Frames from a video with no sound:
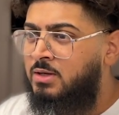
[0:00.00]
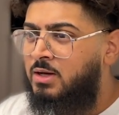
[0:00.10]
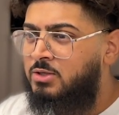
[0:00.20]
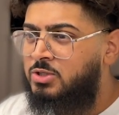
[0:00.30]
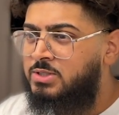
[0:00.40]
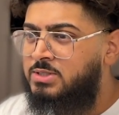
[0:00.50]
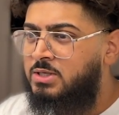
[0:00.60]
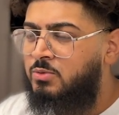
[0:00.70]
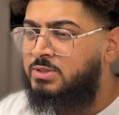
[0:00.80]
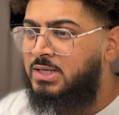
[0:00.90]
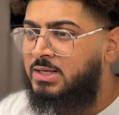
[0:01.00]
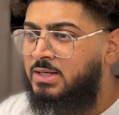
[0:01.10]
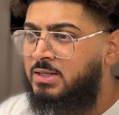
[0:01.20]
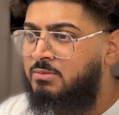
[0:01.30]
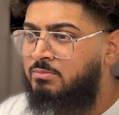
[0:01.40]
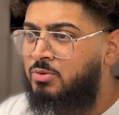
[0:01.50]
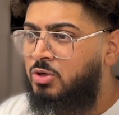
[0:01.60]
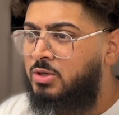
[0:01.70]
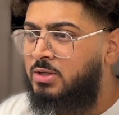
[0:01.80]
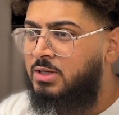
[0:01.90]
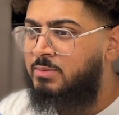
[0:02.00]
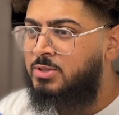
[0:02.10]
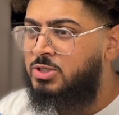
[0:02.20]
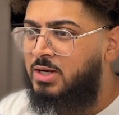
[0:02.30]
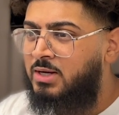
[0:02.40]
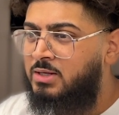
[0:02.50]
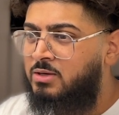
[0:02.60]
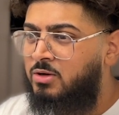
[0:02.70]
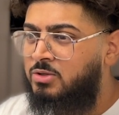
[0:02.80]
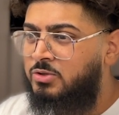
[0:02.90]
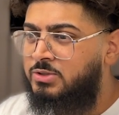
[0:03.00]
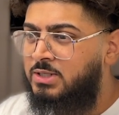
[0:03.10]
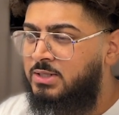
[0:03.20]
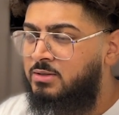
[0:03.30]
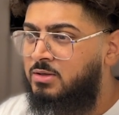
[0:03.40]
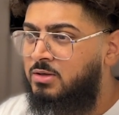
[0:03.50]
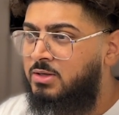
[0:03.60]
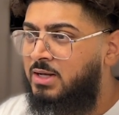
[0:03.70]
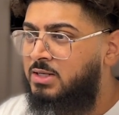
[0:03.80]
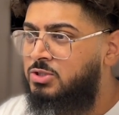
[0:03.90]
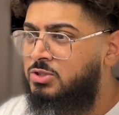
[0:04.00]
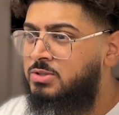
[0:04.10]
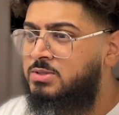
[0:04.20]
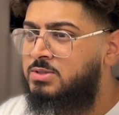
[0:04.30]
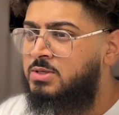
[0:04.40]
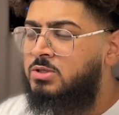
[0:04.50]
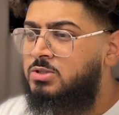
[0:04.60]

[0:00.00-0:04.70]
As you can see, we're taking in book, image height, card content, and card actions.